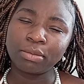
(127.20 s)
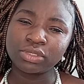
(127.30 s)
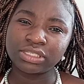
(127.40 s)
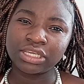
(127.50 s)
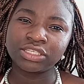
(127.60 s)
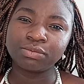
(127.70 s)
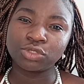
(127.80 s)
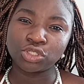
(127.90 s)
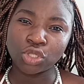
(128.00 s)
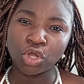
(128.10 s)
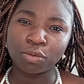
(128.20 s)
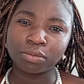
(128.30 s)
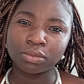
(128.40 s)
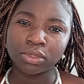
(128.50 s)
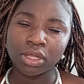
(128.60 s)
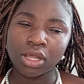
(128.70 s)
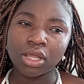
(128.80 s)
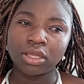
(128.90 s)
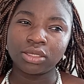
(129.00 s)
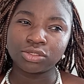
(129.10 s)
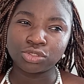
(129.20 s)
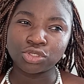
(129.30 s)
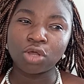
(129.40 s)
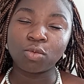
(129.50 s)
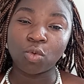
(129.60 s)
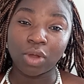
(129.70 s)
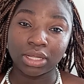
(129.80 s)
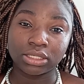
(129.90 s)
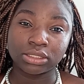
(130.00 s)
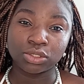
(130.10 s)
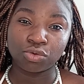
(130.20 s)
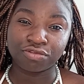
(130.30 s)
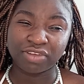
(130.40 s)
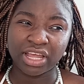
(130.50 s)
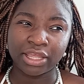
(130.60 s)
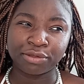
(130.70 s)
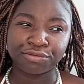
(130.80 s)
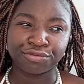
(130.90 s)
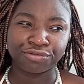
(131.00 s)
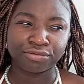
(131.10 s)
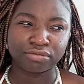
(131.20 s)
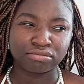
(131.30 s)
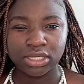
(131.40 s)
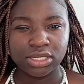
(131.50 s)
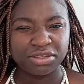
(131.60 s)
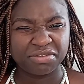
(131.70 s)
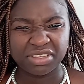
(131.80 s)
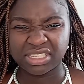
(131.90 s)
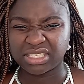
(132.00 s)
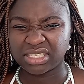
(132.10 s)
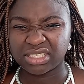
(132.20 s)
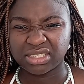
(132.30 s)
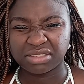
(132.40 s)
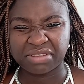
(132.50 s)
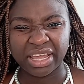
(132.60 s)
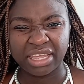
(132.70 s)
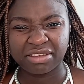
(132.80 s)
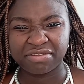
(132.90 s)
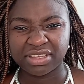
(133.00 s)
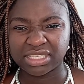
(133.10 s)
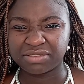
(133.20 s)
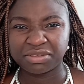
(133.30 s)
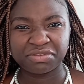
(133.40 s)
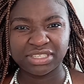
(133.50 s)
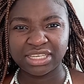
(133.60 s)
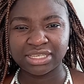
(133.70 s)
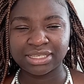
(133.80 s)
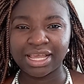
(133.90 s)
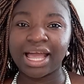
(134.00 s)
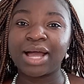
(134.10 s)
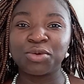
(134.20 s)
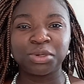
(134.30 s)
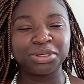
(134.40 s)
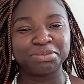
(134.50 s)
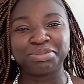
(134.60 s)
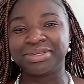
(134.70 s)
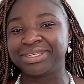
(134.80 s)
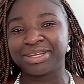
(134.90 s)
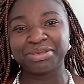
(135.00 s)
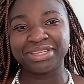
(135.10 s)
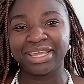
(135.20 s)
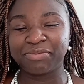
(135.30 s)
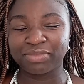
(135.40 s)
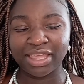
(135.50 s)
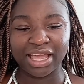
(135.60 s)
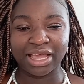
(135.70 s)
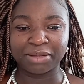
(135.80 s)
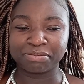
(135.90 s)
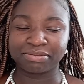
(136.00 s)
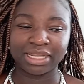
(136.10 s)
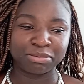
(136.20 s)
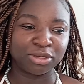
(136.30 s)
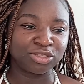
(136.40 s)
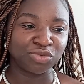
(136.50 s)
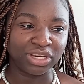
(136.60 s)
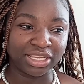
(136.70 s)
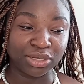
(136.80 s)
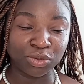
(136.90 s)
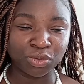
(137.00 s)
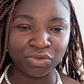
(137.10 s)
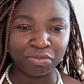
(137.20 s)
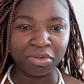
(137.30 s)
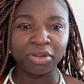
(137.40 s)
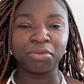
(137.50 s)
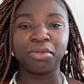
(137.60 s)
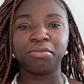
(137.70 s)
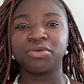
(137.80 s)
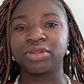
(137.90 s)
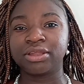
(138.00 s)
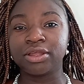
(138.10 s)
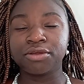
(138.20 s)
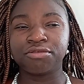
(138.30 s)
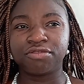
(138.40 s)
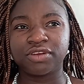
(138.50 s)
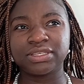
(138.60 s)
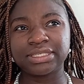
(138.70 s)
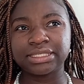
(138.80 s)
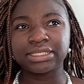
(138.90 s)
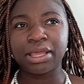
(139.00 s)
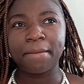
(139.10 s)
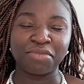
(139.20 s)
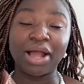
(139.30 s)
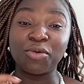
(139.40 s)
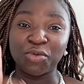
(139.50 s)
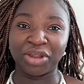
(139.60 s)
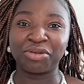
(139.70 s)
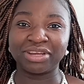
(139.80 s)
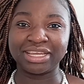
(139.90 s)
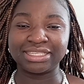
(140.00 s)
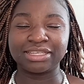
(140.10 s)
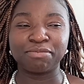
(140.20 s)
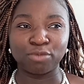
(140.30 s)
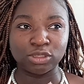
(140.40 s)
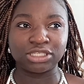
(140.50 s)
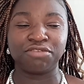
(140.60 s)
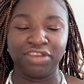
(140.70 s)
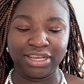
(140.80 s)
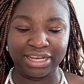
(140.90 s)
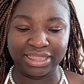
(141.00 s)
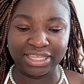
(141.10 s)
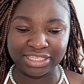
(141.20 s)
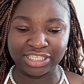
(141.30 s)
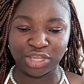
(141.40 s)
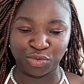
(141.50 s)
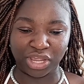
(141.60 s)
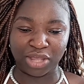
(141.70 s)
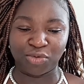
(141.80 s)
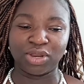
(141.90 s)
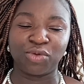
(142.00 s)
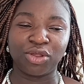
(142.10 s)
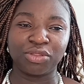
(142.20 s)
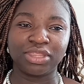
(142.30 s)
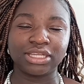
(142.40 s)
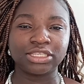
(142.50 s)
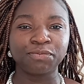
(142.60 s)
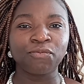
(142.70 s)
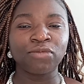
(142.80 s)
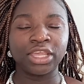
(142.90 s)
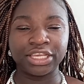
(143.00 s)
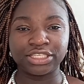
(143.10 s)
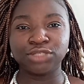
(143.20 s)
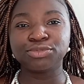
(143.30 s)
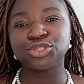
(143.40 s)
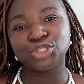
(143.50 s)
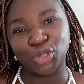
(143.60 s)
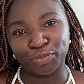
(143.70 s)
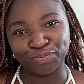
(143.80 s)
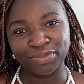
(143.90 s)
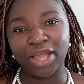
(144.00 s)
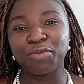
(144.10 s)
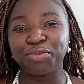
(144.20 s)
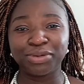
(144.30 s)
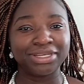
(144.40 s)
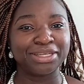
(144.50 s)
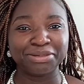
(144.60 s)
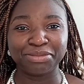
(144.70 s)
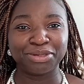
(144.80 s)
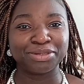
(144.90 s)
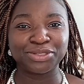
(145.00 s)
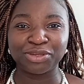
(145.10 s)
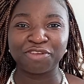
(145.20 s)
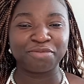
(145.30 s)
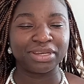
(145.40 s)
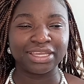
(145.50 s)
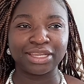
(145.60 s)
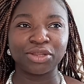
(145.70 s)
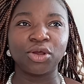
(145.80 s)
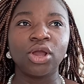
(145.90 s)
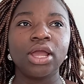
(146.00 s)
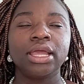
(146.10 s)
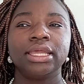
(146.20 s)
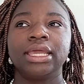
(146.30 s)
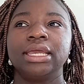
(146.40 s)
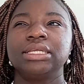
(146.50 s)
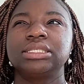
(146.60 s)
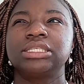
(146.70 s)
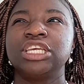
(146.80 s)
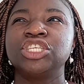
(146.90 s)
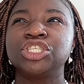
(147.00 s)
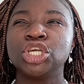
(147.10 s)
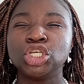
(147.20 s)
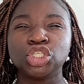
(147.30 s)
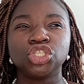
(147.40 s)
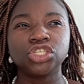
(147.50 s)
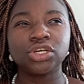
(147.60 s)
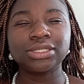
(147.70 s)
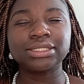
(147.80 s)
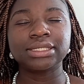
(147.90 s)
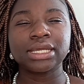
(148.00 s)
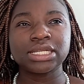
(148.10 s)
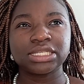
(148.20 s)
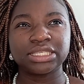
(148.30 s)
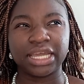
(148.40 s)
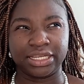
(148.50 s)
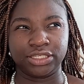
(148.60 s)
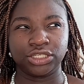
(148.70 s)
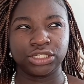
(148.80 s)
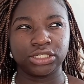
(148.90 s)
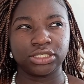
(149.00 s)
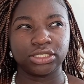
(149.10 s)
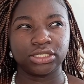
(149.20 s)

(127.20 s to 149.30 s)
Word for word: Bible says in Psalm, in Psalm one oh five, verse five, verse fifteen. I will put it down here. Um, I'm not really that good remembering verses. Um, I will work on that most definitely. This year we are going to work on that. It's in Psalm. I'll put it down below so everybody can know. Yeah, it says, do not touch